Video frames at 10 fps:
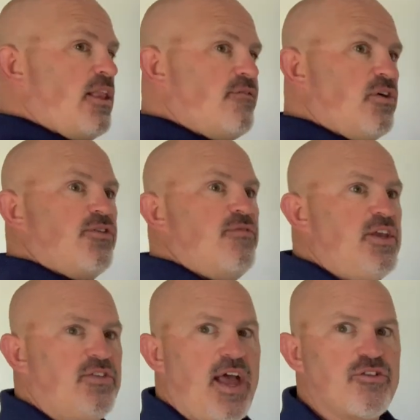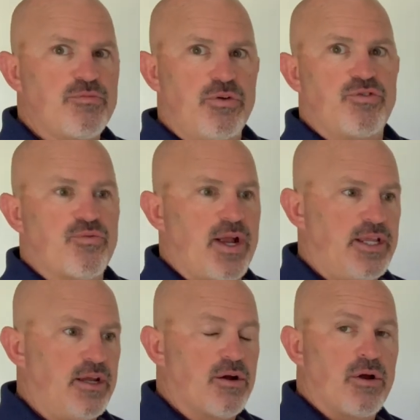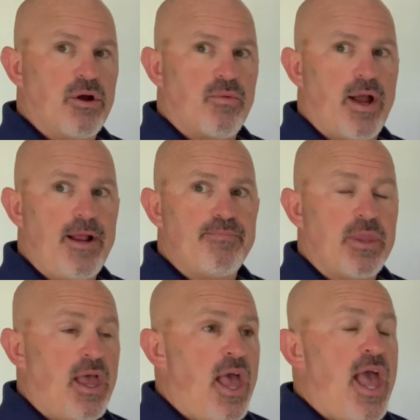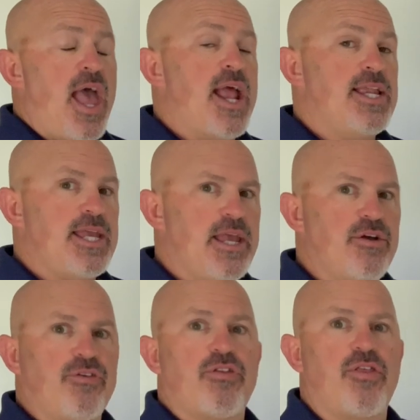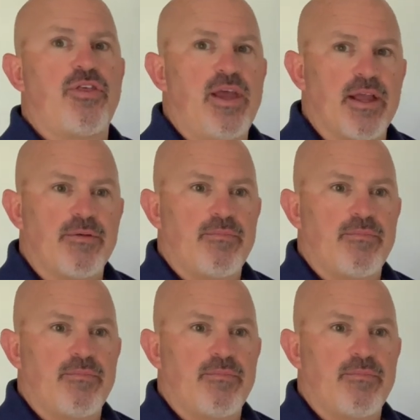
levels of these attributes right here, right? And here's the thing.